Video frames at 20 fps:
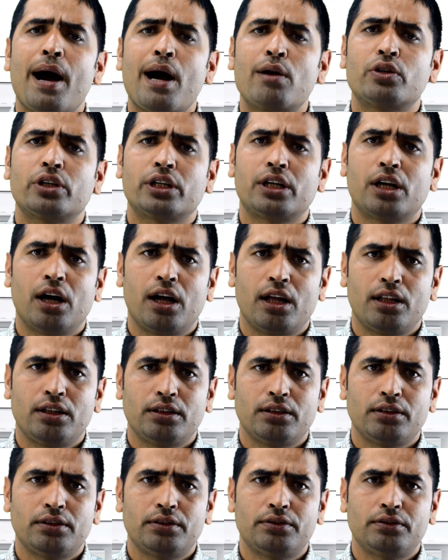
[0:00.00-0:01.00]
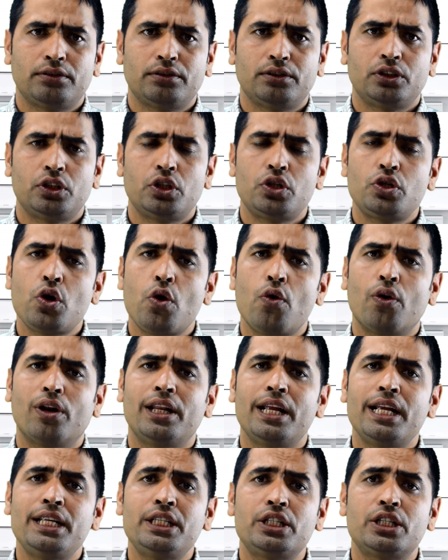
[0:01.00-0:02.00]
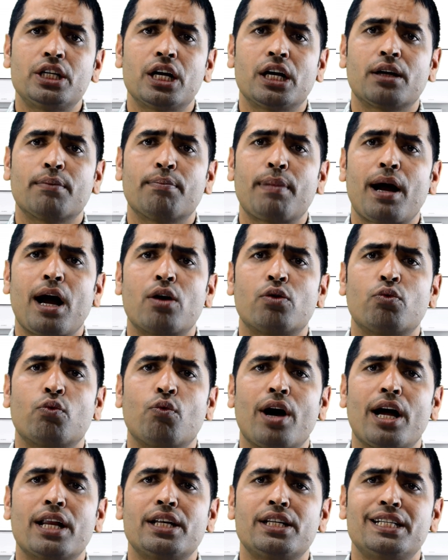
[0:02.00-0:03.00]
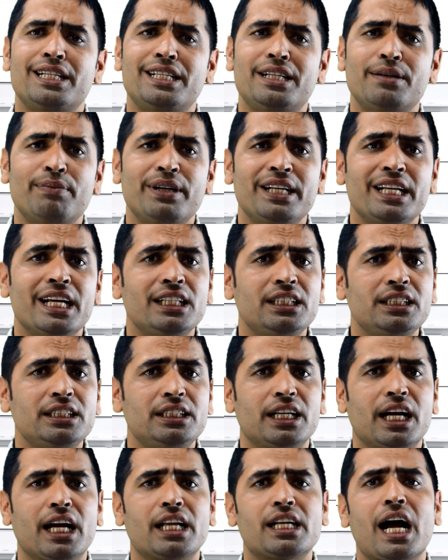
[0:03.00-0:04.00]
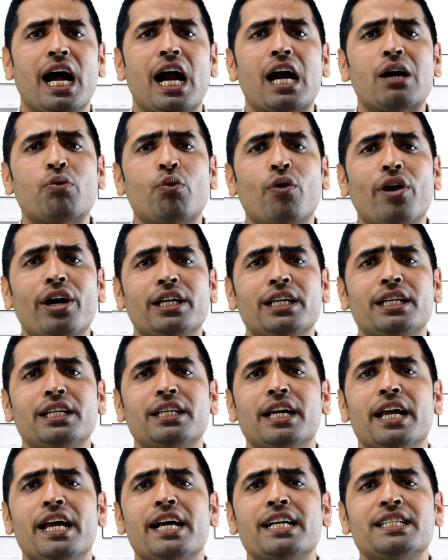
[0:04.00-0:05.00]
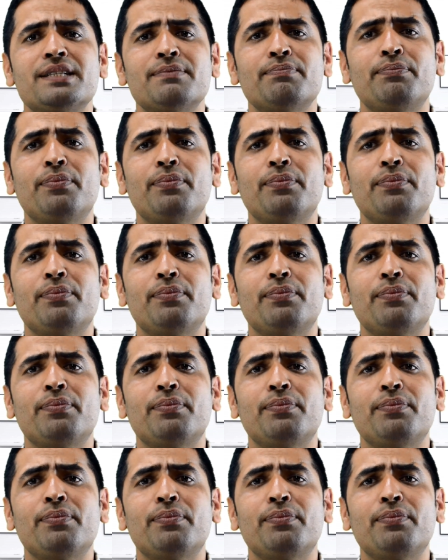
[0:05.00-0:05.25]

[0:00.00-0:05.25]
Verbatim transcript: a girl. So let's talk about one determined and hardworking exemplary